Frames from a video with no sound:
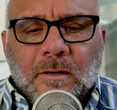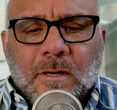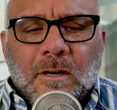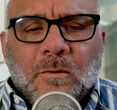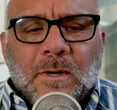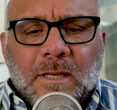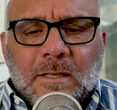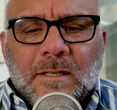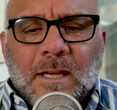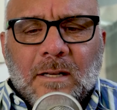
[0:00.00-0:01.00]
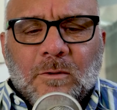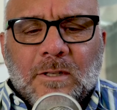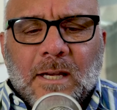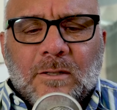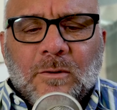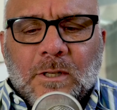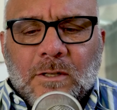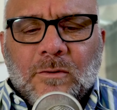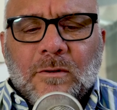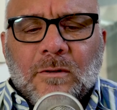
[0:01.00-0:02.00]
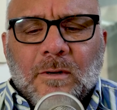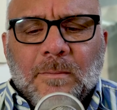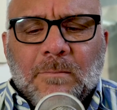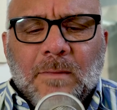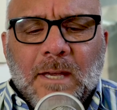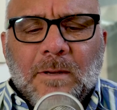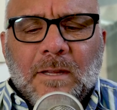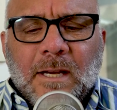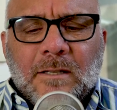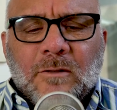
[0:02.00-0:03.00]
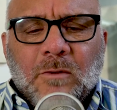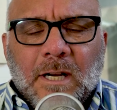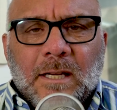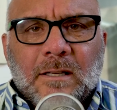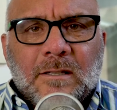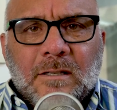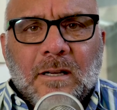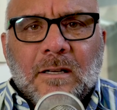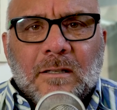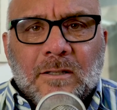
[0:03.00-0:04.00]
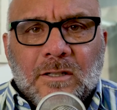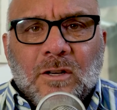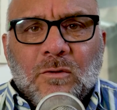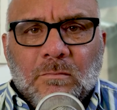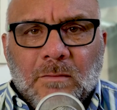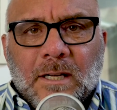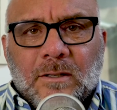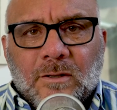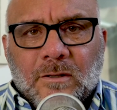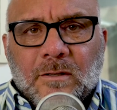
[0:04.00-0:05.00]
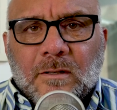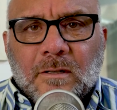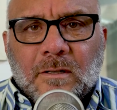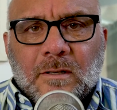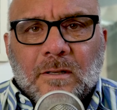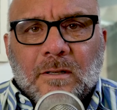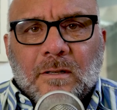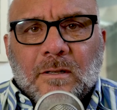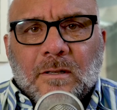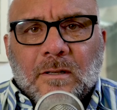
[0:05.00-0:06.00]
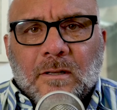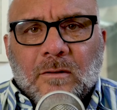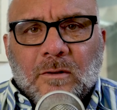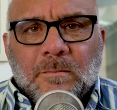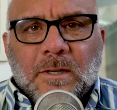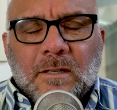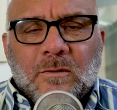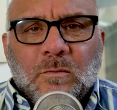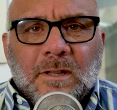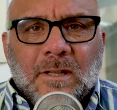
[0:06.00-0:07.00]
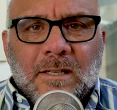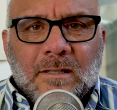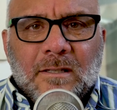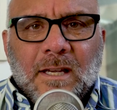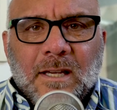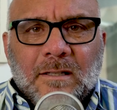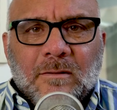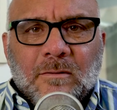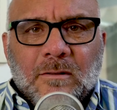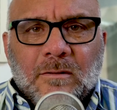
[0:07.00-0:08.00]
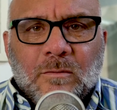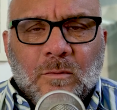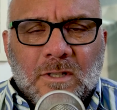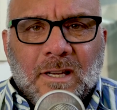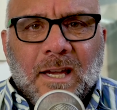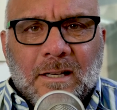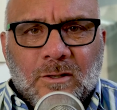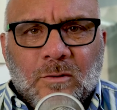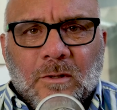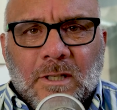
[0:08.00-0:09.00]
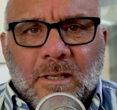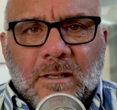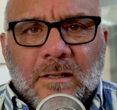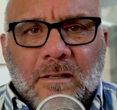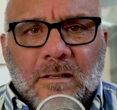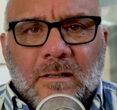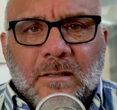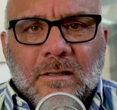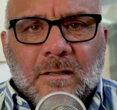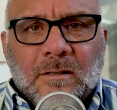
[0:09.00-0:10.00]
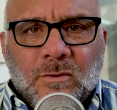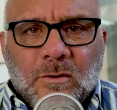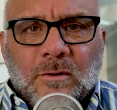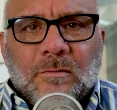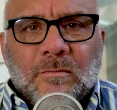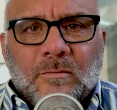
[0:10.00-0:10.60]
you know, what they said was actually true. I mean, maybe that's why it stung so much, was because what they said was actually true.